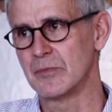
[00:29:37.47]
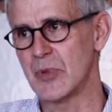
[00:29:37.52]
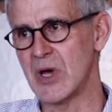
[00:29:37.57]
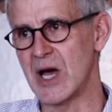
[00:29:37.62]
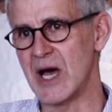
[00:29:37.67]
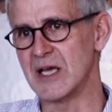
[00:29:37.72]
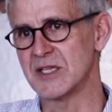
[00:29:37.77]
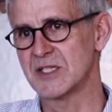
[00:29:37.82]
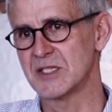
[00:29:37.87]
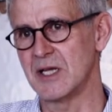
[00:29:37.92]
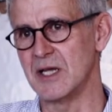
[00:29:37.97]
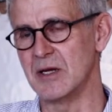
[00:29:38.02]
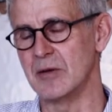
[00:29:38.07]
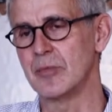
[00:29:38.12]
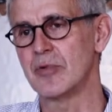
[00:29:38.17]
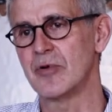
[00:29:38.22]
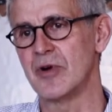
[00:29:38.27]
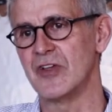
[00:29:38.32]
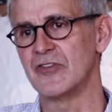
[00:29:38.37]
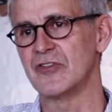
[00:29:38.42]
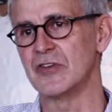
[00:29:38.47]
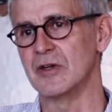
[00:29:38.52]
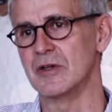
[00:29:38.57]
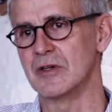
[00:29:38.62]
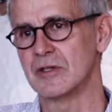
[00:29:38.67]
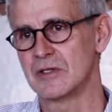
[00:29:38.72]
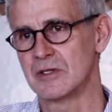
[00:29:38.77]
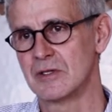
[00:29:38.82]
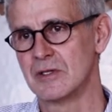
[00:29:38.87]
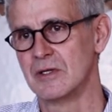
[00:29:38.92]
past and
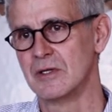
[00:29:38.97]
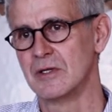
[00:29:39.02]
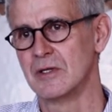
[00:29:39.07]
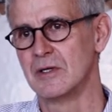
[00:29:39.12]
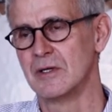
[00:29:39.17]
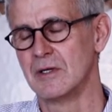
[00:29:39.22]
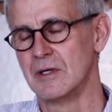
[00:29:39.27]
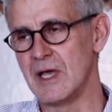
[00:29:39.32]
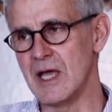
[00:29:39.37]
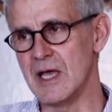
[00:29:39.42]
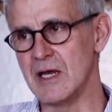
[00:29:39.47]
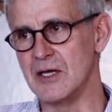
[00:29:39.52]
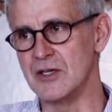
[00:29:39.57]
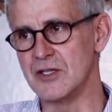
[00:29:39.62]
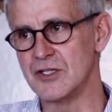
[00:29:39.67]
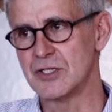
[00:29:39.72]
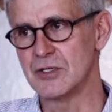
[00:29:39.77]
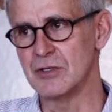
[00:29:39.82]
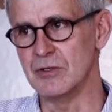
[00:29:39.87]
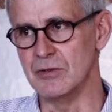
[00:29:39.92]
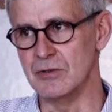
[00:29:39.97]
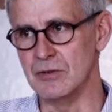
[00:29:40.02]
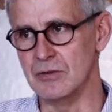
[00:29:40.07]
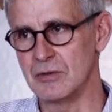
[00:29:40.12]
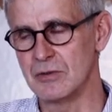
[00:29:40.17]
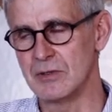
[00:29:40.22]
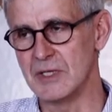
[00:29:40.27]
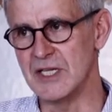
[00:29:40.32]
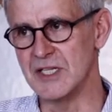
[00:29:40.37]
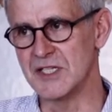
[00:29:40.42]
present, and
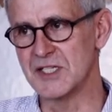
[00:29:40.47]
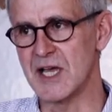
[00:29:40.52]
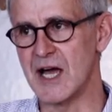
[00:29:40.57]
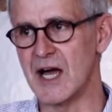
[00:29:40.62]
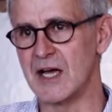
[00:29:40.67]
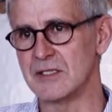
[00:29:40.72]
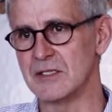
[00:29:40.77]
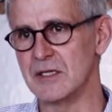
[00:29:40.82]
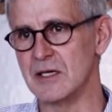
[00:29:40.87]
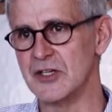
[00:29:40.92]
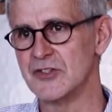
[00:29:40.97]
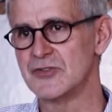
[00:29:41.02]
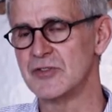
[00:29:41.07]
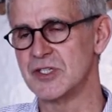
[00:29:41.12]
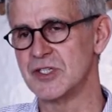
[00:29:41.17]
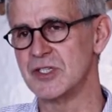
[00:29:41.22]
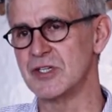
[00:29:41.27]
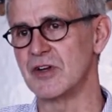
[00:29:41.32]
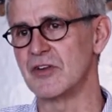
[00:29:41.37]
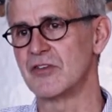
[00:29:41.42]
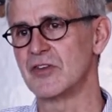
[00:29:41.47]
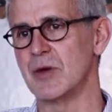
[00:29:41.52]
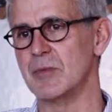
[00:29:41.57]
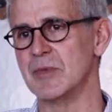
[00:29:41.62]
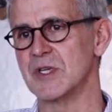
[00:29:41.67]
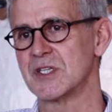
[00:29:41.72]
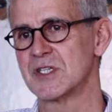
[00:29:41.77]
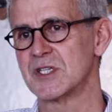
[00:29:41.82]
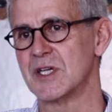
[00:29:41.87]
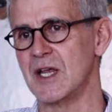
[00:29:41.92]
into its art and literature to
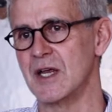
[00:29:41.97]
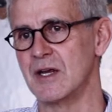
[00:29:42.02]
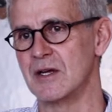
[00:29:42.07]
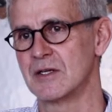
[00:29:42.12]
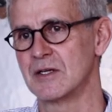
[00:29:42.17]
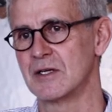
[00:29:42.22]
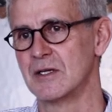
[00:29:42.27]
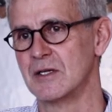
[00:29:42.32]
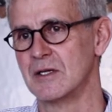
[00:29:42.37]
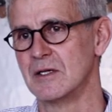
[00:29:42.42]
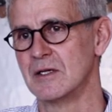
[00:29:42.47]
some extent.